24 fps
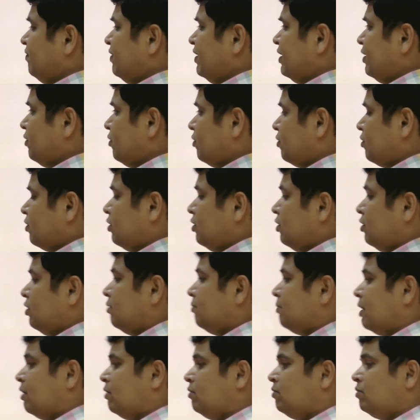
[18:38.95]
talking
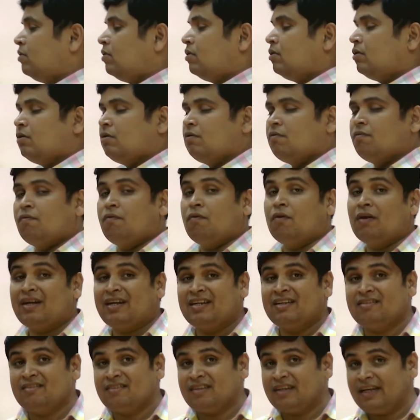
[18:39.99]
about what
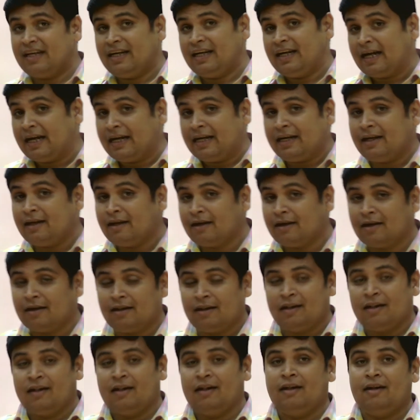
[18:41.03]
is AI,
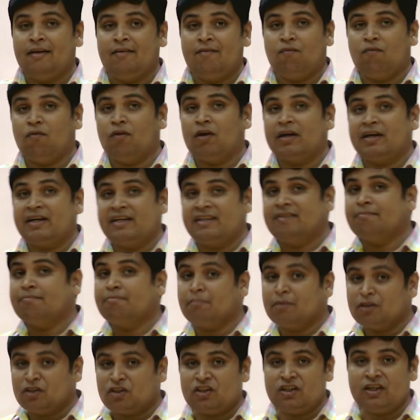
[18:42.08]
what is
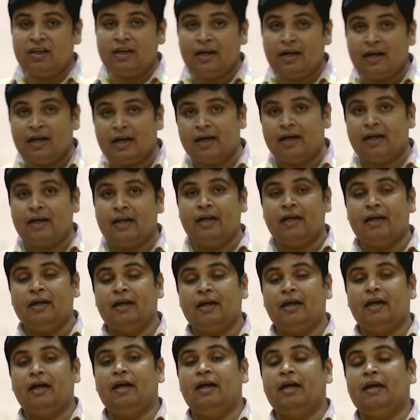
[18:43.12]
machine learning,
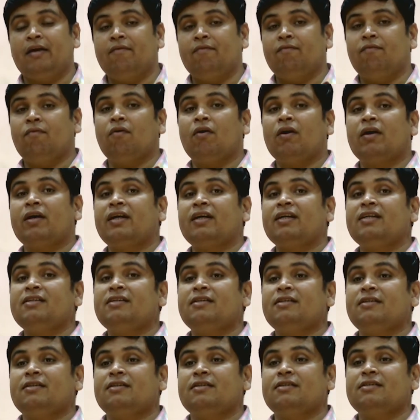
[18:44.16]
and what
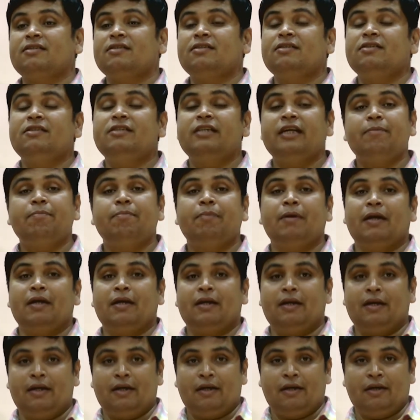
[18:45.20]
is deep
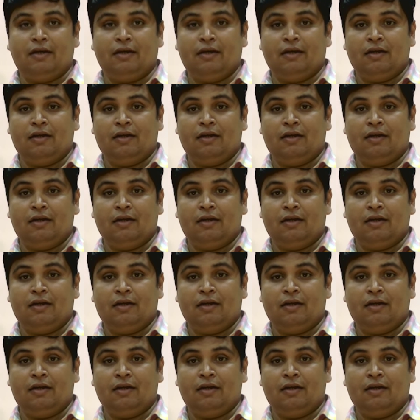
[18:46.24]
learning,